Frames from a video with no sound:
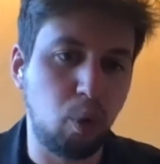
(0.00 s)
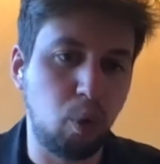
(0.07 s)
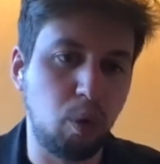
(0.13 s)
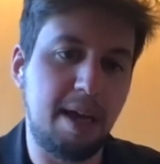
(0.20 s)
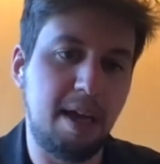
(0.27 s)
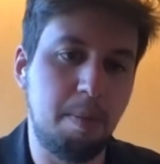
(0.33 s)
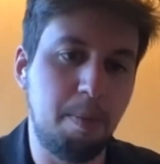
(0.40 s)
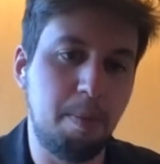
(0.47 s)

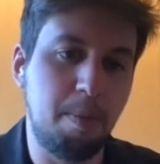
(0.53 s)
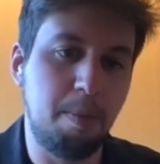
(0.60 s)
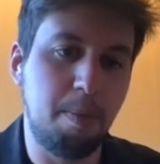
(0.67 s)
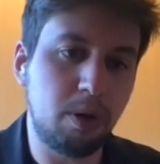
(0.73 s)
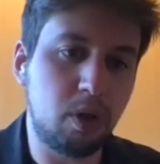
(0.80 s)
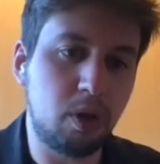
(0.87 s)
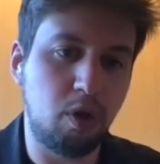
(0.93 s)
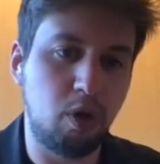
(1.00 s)
Tools
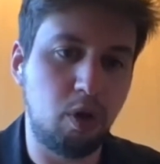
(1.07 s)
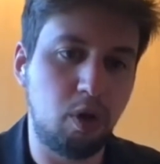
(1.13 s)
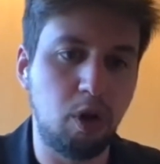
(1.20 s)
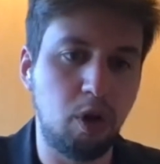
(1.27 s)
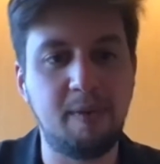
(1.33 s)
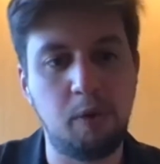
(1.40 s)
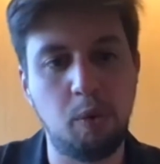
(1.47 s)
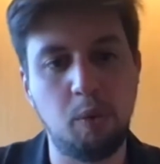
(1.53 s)
emerged,
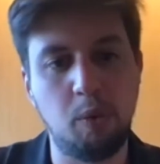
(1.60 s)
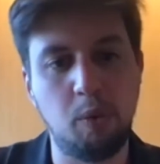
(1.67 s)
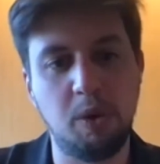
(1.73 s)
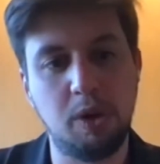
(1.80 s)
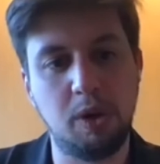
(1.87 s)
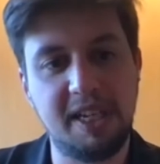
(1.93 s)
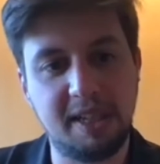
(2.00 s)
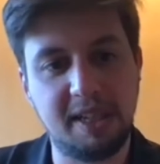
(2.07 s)
allowing
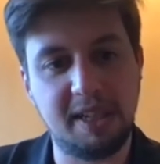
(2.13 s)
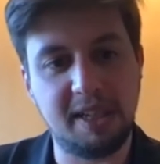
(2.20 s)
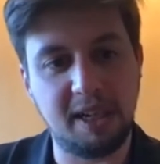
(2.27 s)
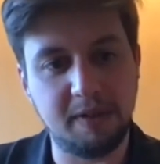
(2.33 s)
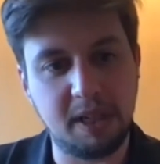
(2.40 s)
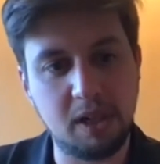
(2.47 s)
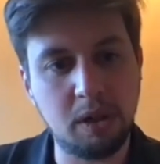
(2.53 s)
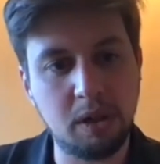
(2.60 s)
everyone to have
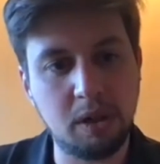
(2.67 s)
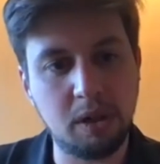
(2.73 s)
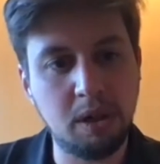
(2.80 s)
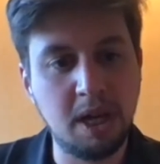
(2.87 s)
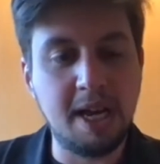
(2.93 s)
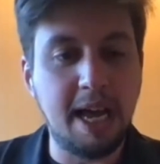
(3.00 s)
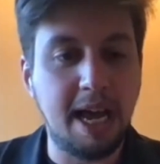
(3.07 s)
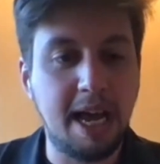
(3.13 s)
data
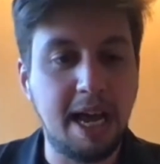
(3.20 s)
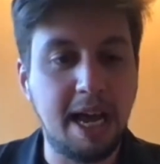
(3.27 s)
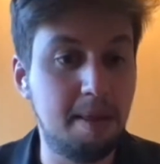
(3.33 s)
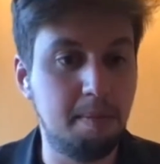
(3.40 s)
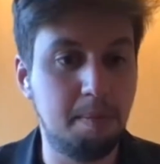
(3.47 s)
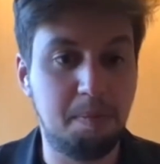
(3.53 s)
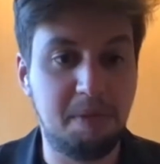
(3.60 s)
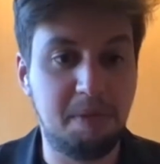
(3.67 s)
conversation.
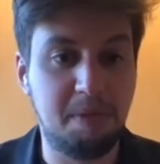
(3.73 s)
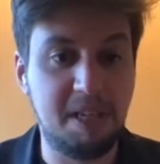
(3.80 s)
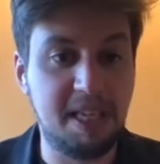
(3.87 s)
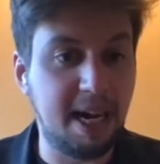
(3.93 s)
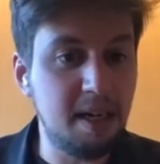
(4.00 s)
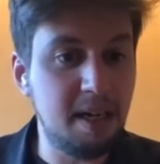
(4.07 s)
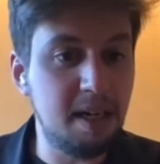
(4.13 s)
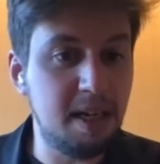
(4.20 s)
And
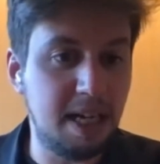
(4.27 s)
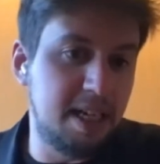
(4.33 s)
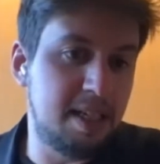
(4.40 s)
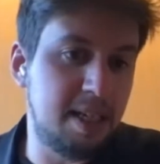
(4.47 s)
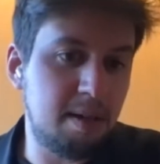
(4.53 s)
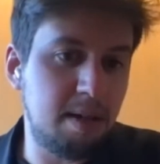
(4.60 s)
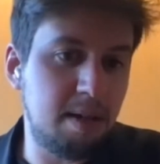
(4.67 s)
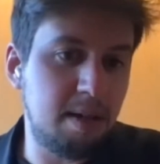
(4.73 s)
BI and
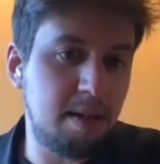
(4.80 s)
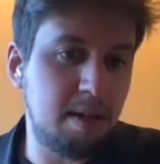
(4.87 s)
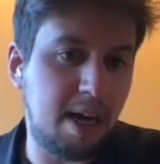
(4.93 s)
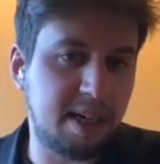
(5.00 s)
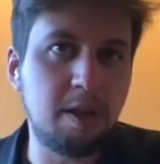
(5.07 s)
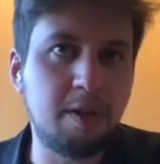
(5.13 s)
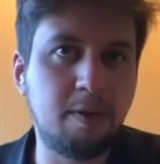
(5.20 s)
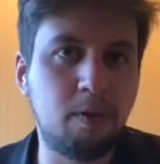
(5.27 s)
data
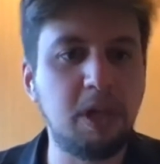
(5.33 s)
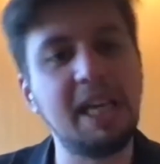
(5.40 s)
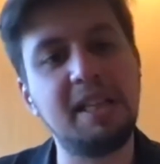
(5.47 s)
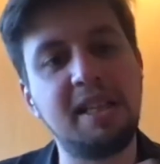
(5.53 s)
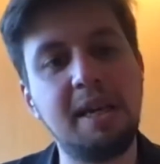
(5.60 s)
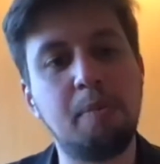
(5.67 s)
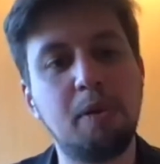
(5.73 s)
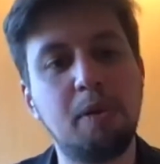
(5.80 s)
are kind of
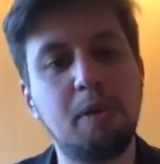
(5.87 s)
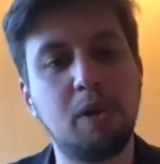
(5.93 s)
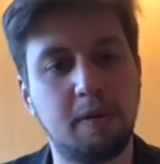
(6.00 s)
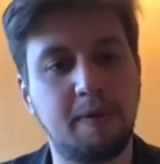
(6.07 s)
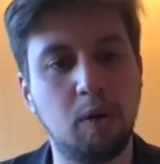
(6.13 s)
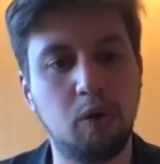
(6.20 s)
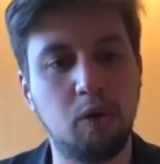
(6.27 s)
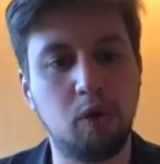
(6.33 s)
the
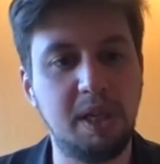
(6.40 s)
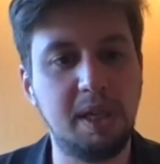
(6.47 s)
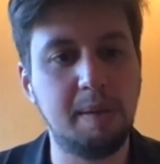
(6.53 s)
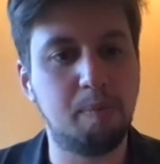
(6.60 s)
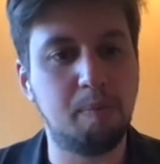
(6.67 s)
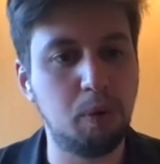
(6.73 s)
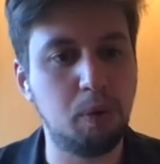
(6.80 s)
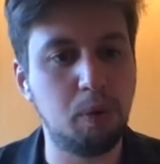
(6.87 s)
gatekeepers of how
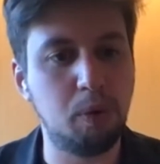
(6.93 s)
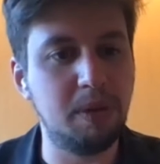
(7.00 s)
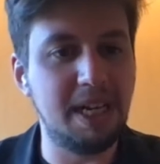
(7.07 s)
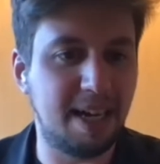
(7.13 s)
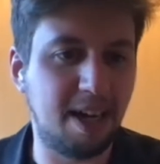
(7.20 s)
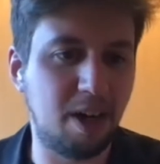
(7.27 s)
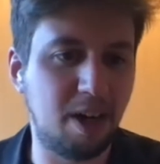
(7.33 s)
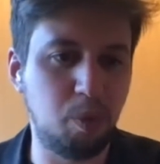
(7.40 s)
do we prune
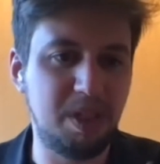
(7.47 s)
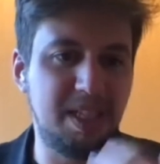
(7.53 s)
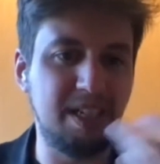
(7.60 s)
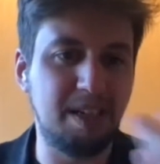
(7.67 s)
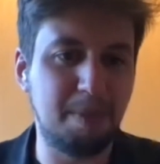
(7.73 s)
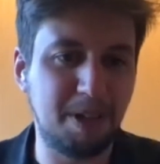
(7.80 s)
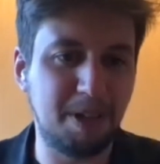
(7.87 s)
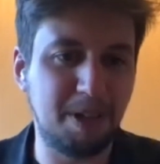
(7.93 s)
data, how do
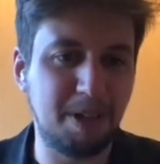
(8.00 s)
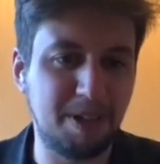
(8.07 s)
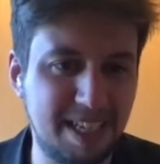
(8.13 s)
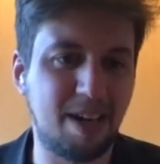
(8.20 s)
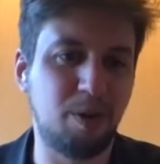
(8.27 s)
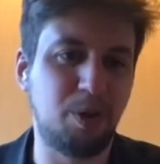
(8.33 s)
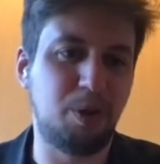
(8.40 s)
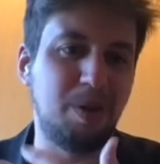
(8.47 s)
we think about
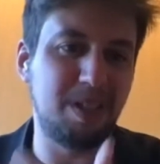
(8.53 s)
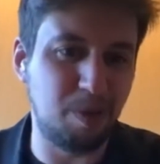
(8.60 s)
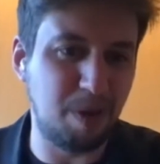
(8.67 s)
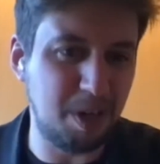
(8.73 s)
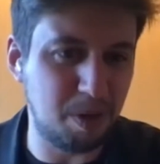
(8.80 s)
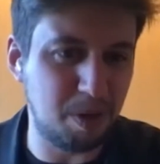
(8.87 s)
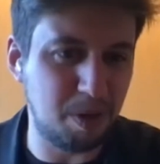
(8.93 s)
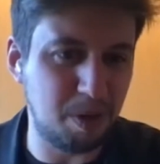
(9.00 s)
data, how to
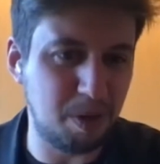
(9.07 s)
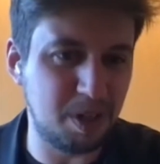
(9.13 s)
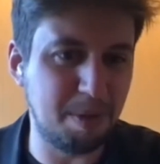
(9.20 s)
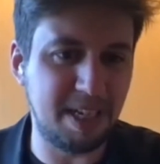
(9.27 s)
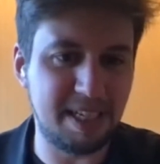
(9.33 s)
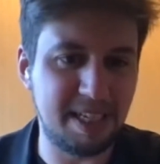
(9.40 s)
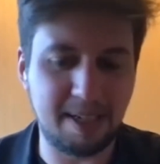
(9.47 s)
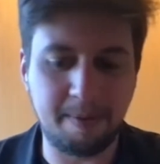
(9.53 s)
ask the right
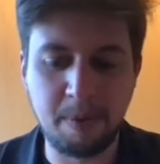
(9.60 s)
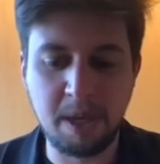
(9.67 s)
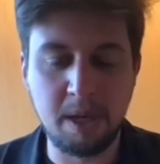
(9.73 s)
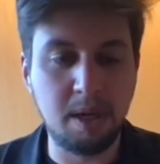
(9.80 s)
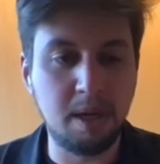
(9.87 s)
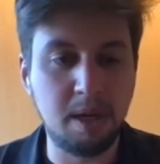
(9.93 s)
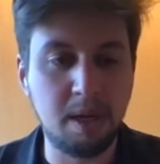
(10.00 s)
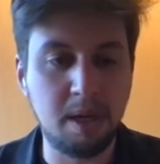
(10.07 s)
question about data.
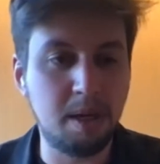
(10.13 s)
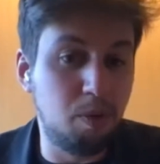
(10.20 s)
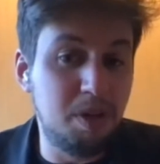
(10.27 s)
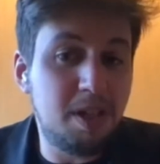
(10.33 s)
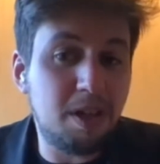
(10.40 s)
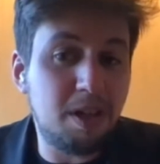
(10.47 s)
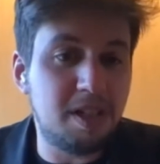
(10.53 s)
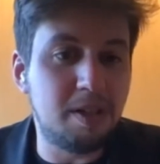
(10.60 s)

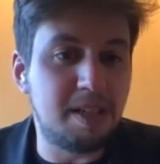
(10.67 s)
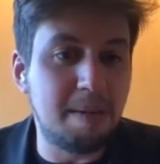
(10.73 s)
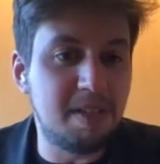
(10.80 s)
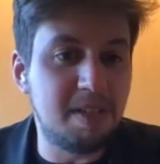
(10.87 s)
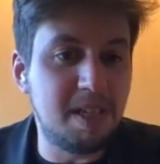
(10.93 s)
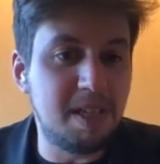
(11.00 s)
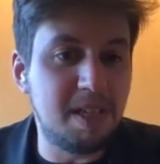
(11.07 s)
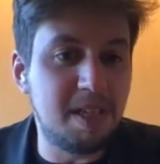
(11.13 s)
Research is the
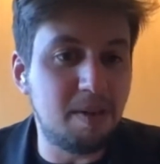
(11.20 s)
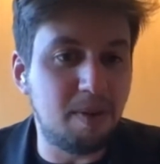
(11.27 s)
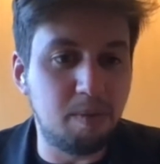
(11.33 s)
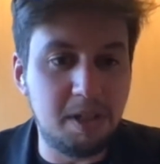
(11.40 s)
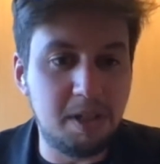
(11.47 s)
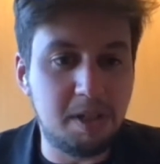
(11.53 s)
same thing, right?